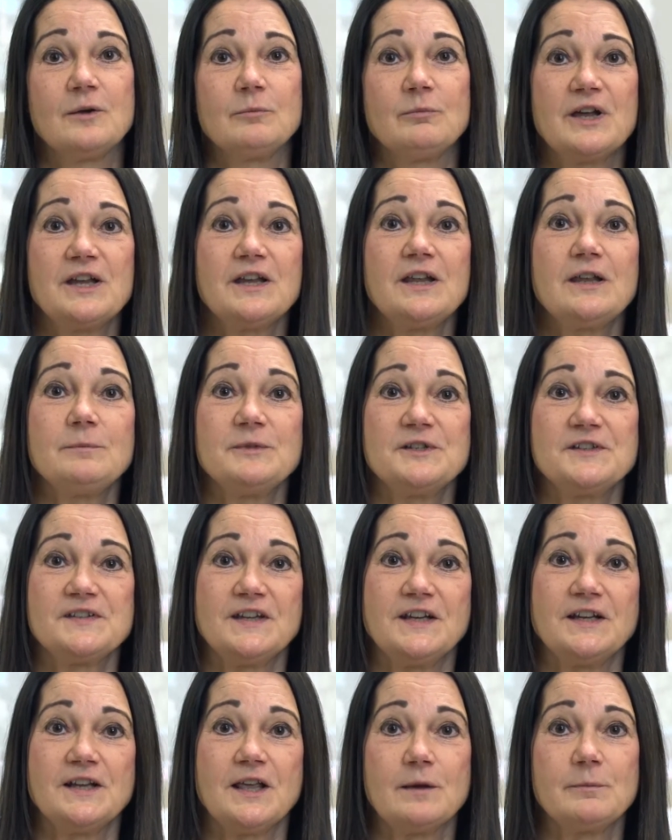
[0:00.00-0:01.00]
My name is
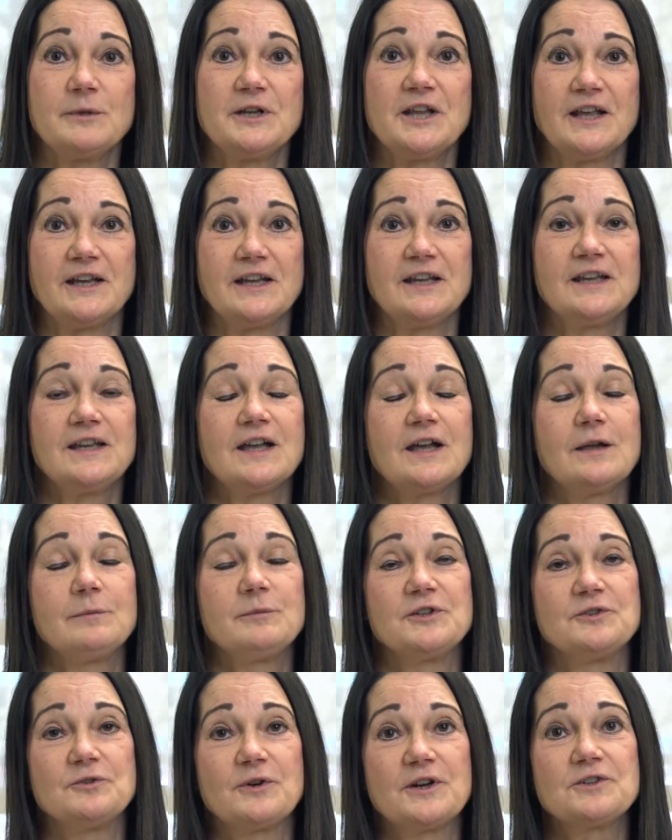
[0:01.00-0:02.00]
Tina Ammanniti.
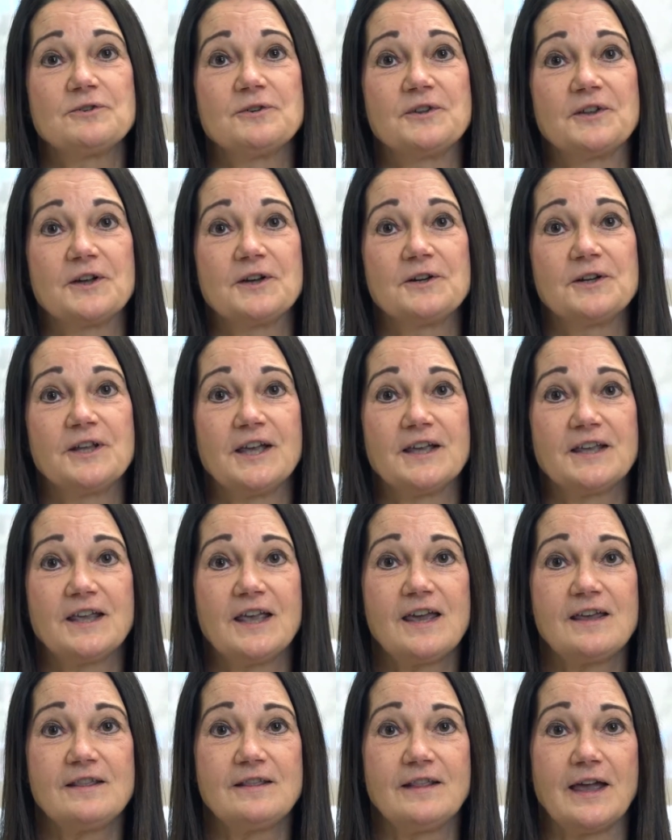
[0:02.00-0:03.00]
I'm the director of the Cardiac
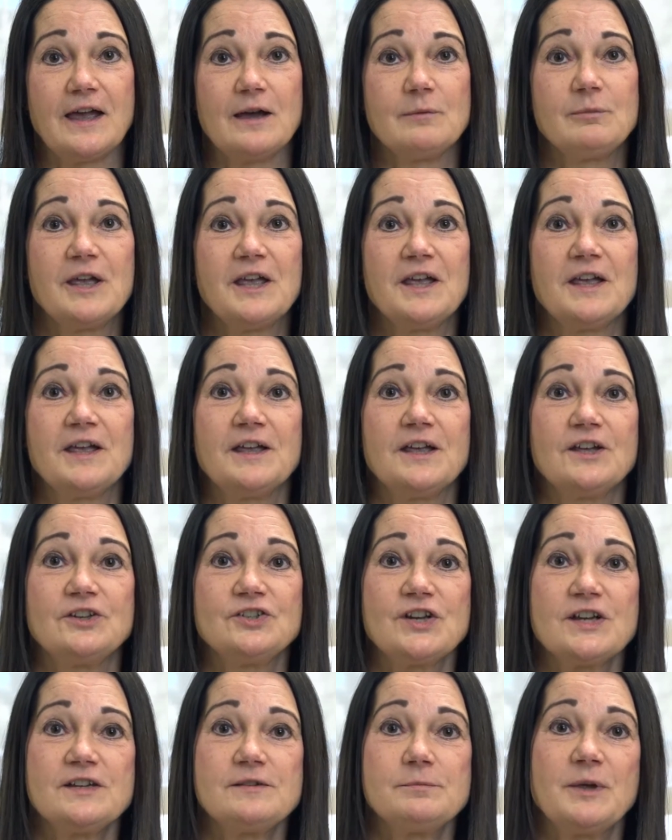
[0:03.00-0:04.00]
Cath Lab
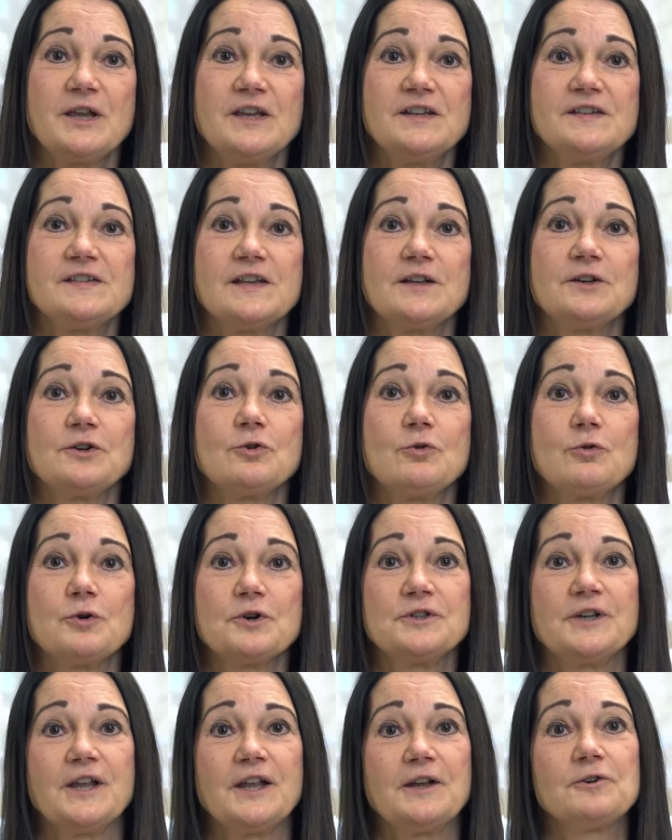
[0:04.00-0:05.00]
and Chest Pain Center
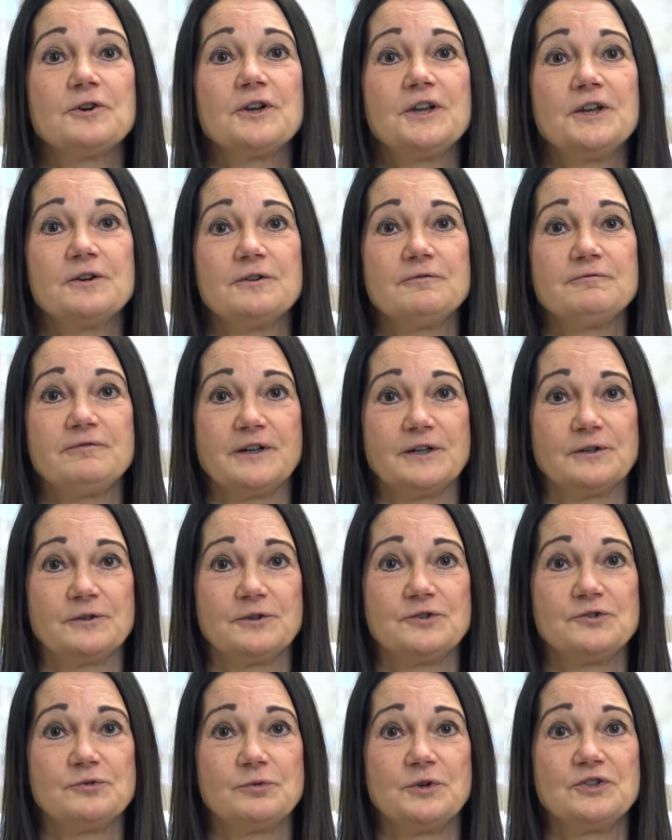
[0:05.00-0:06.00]
Coordinator here at
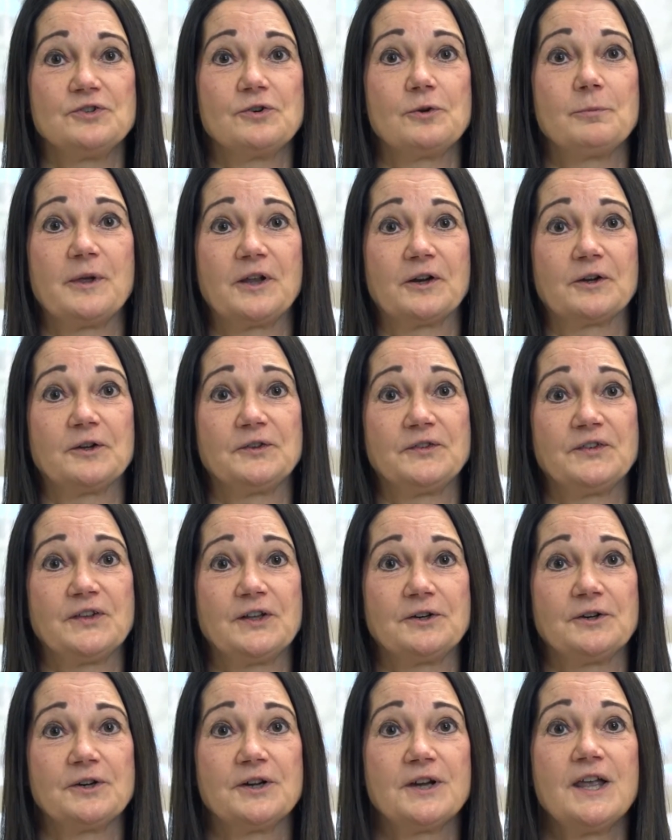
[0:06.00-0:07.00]
Firelands Regional Medical
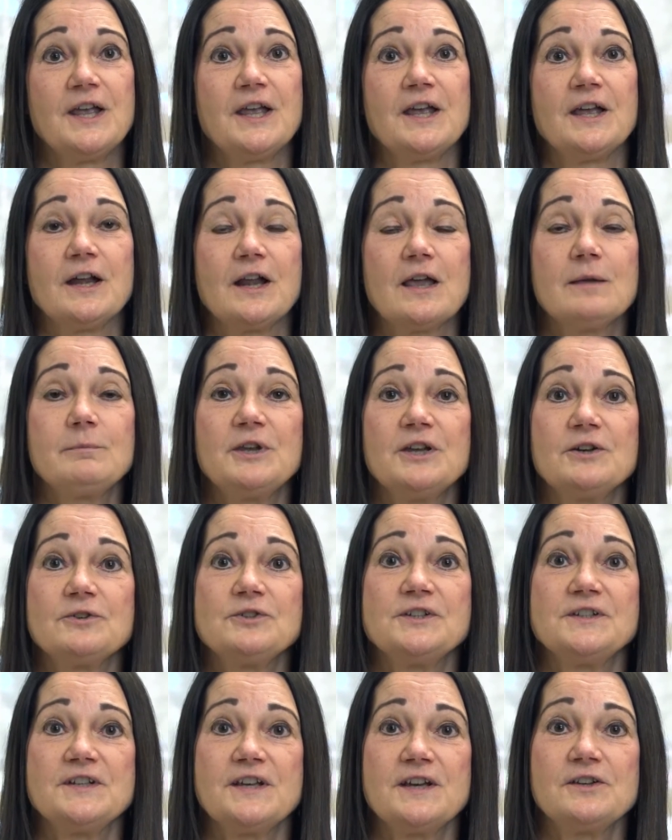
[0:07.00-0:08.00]
Center. And I'm here
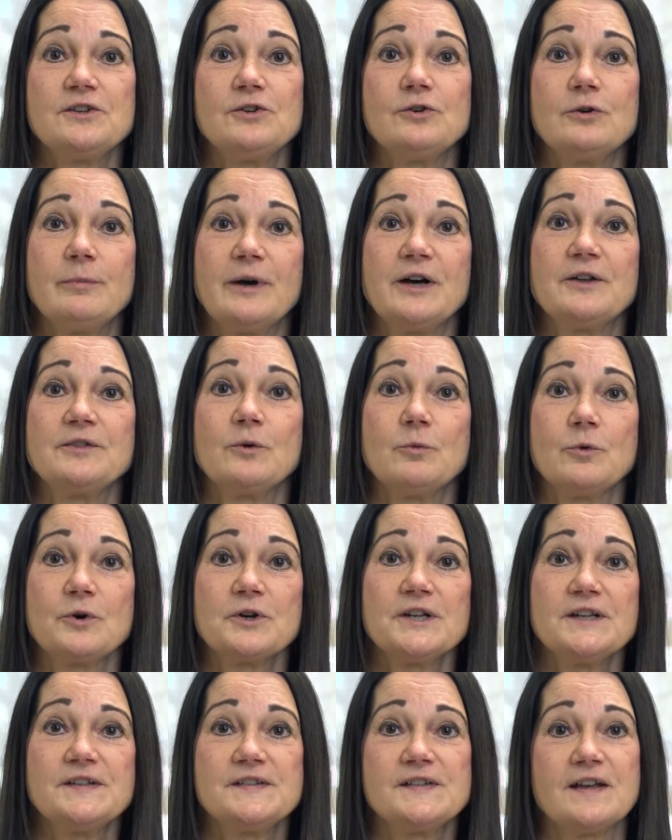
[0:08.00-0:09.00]
to tell you about the
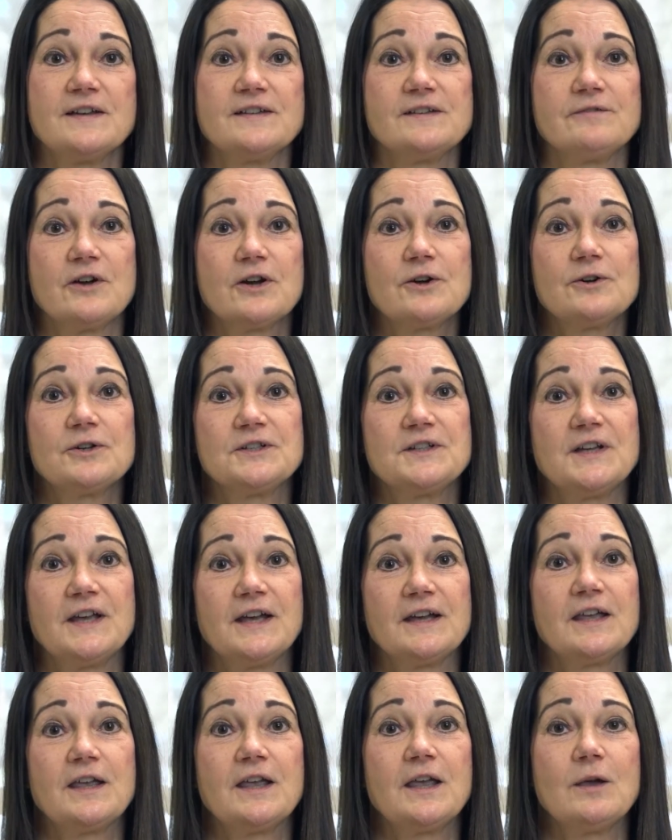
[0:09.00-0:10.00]
warning signs of a heart
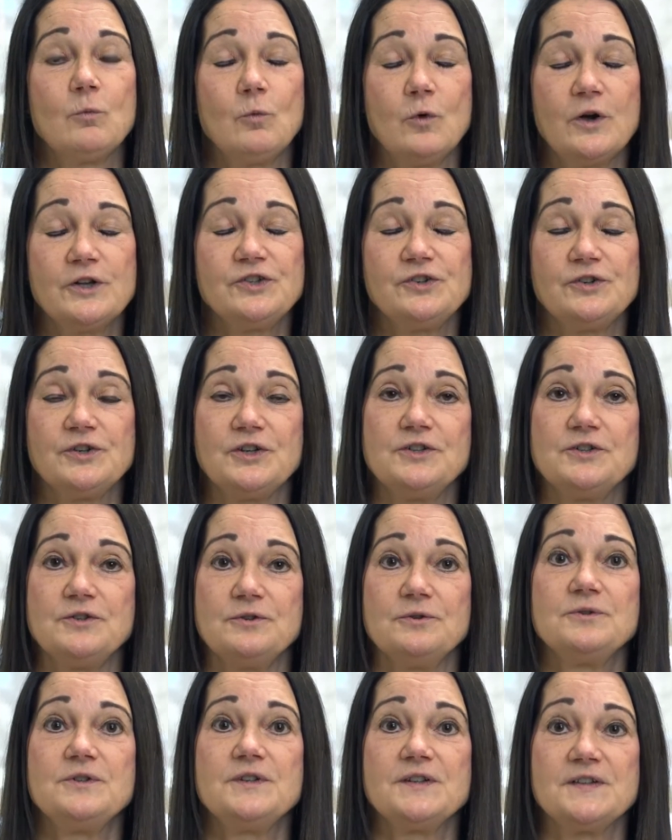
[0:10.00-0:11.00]
attack and what you can
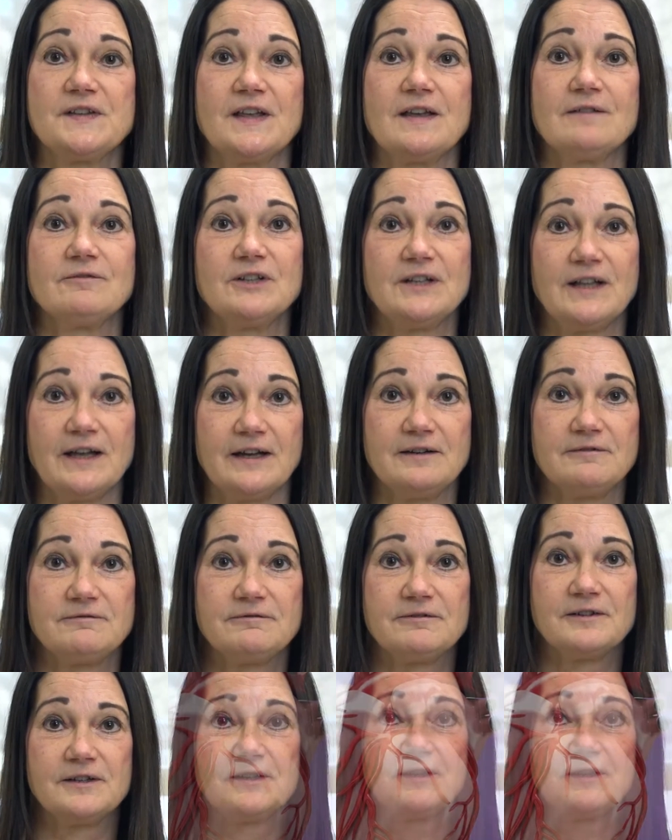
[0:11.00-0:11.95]
do to save a life.